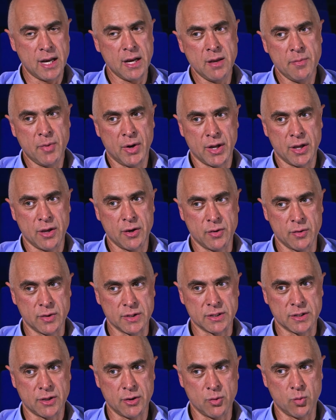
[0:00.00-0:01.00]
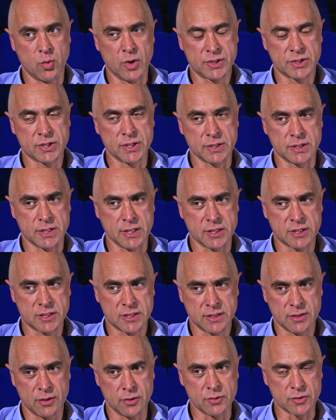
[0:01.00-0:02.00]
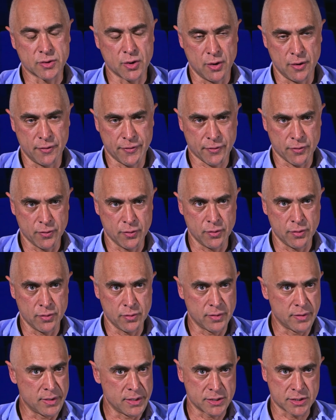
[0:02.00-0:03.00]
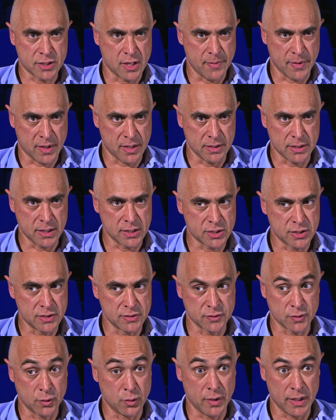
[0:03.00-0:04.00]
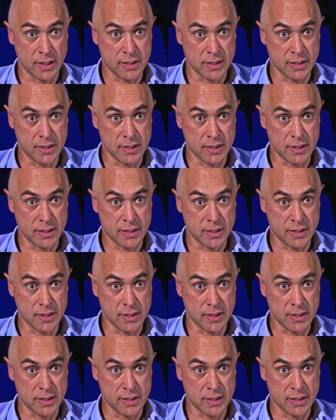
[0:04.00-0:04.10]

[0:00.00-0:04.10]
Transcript: anybody who, is, who watches this who's gone through these type of conditions or